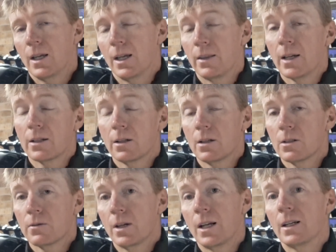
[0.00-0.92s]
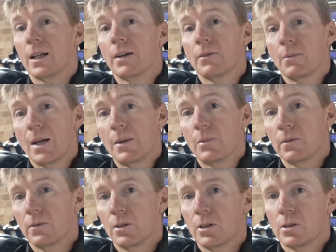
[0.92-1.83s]
And that goes for any other
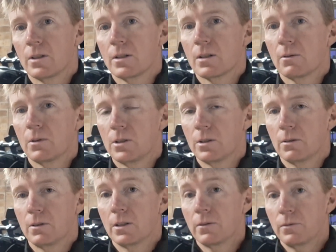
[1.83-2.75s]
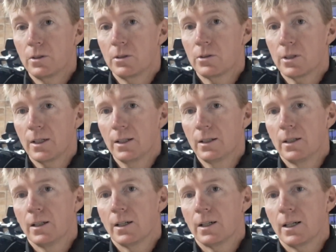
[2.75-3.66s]
mapping versions that we do in the future.
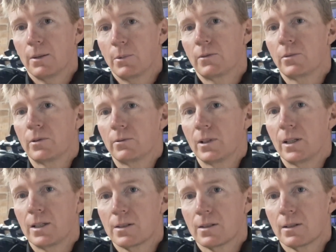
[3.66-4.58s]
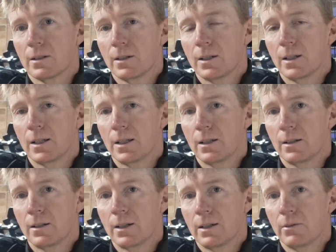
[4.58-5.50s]
If we release
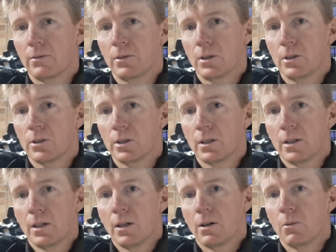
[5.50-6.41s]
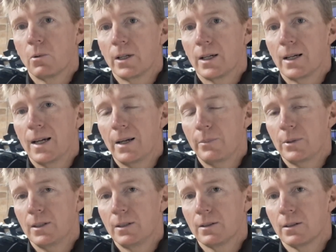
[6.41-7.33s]
another version, we are
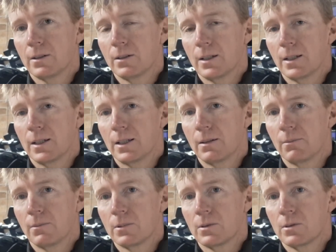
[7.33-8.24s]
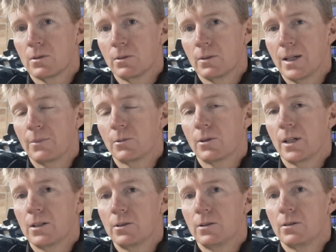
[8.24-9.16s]
happy to
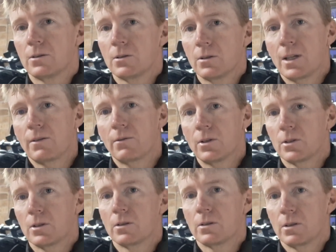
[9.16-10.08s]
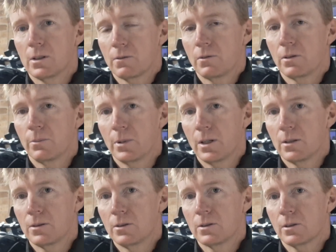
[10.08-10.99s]
upgrade you to that version just for the
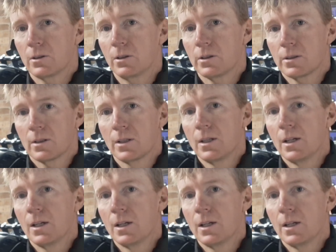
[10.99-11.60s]
postage costs.